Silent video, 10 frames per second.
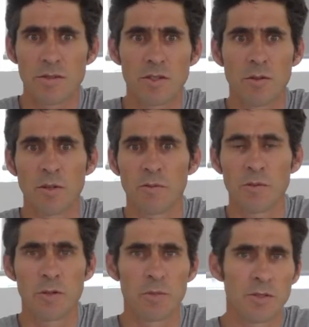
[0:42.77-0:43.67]
it's common
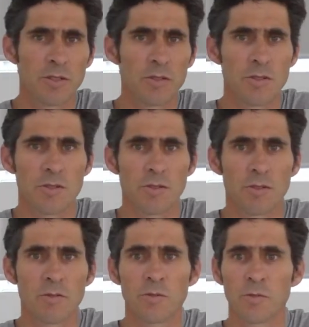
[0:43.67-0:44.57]
for the
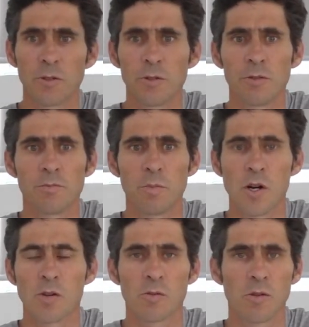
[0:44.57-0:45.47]
producer of fruit,
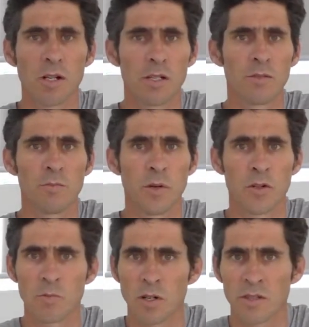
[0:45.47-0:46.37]
bulk wine or
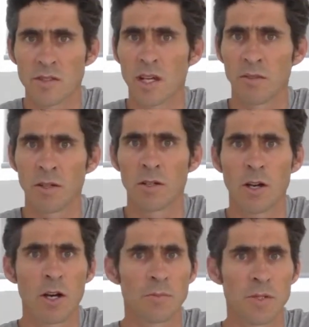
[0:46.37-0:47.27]
bottled wine to have an
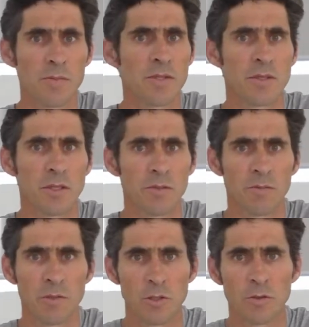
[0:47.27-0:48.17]
optimistic
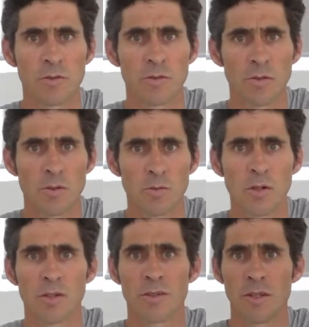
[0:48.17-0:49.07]
view of the
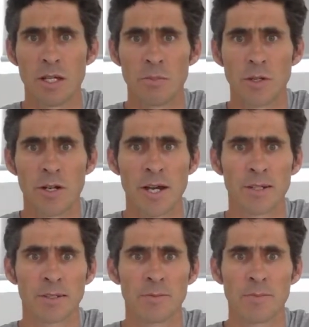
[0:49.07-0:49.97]
worth of their
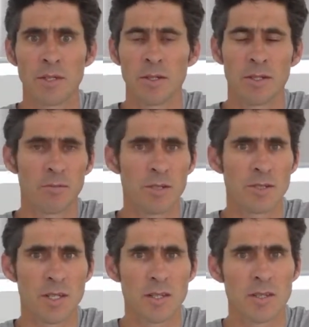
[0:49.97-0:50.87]
product. We
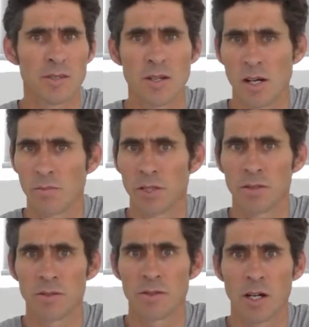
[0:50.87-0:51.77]
see this time
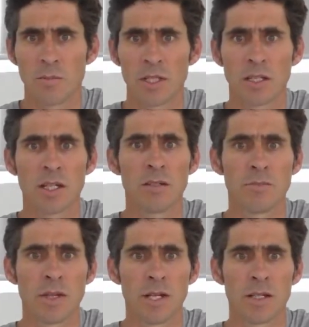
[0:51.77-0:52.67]
and time
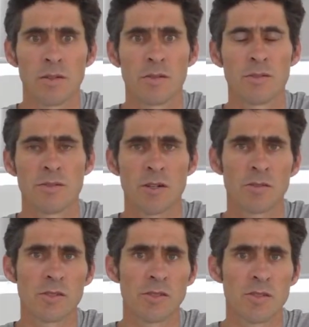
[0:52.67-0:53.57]
again, and the
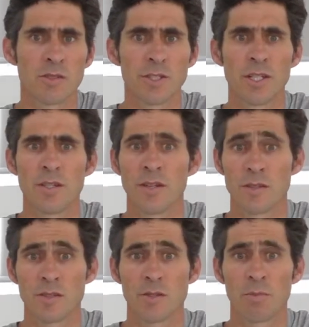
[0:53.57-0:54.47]
result is usually that
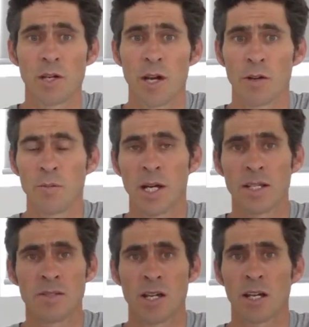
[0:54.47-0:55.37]
the supplier
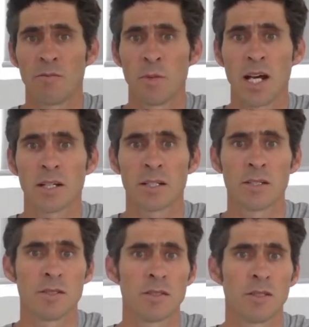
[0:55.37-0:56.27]
remains out of market
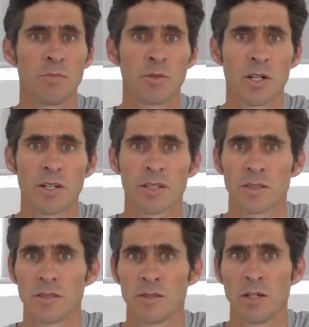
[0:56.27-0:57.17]
until the
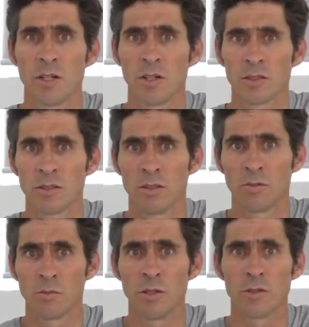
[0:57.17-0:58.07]
product is no longer
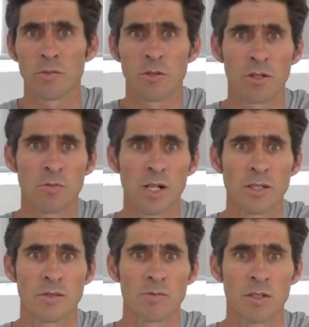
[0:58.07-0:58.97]
worth what it
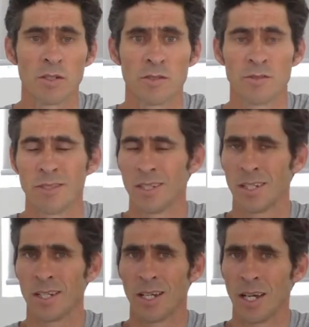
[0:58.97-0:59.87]
once was.
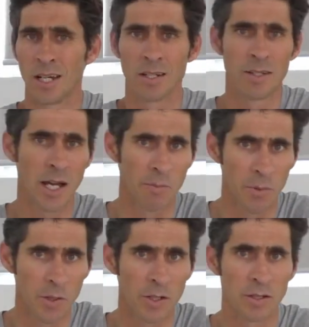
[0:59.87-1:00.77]
And at
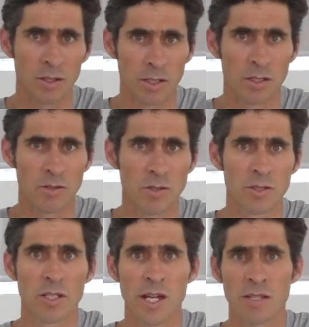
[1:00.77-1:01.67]
that point, it
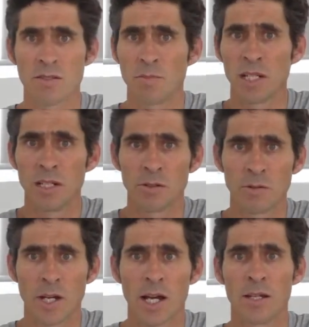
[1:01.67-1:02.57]
usually has to be
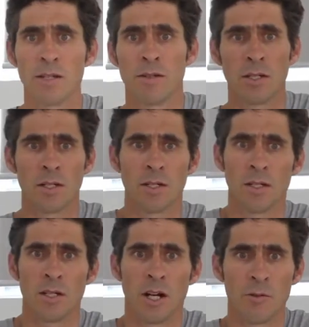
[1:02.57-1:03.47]
liquidated.
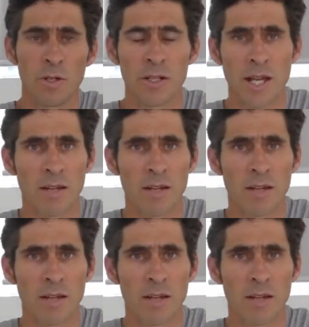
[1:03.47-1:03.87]
I really